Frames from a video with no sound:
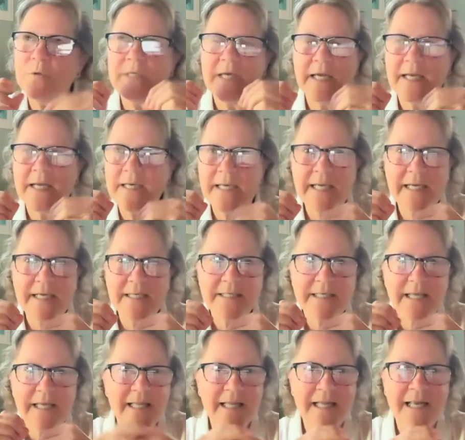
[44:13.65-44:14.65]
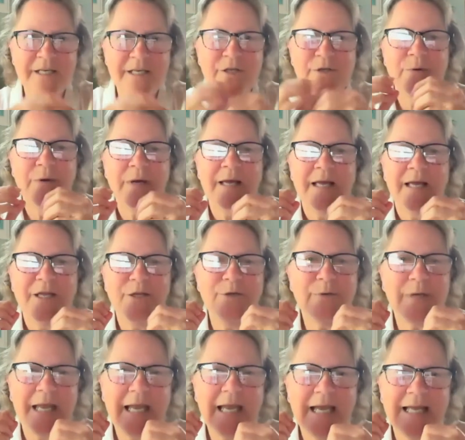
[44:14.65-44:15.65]
techniques and you you
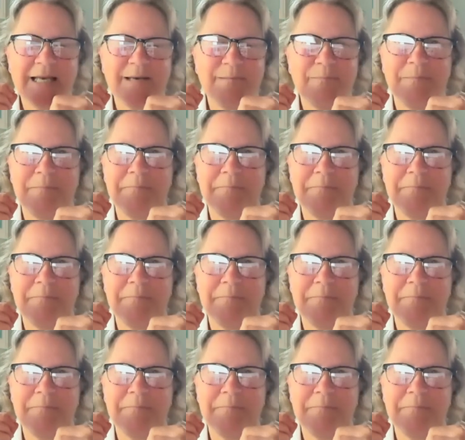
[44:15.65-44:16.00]
can't